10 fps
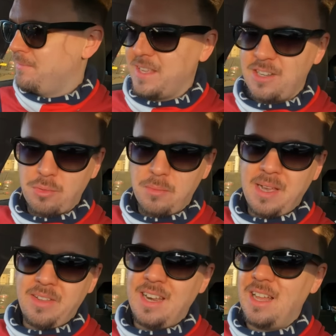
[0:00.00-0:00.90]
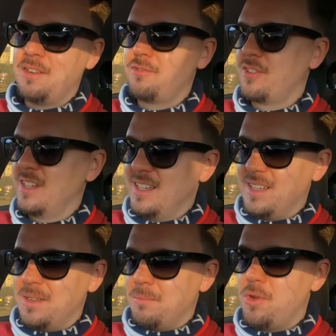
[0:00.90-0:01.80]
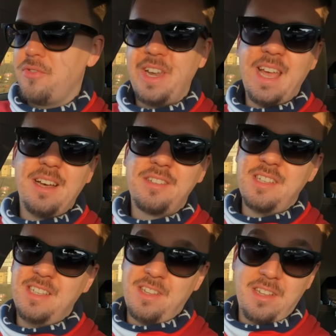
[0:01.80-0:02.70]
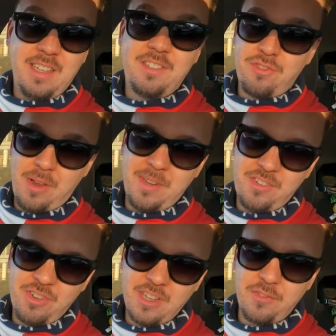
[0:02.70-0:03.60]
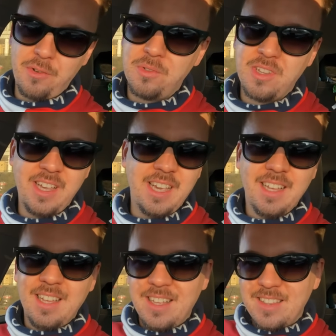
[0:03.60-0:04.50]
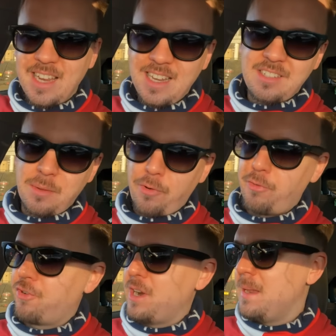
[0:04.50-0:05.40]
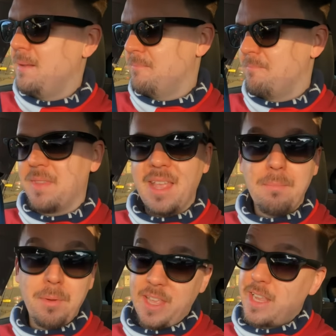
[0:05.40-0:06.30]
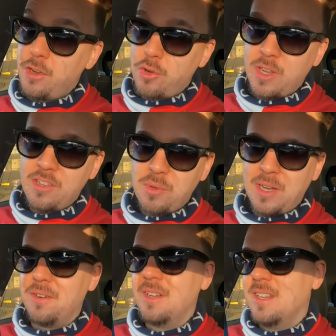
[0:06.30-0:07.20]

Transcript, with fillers: them, they just want them out of their life. Moving house is extremely stressful, so yeah, they list them for free, but they go quick as well.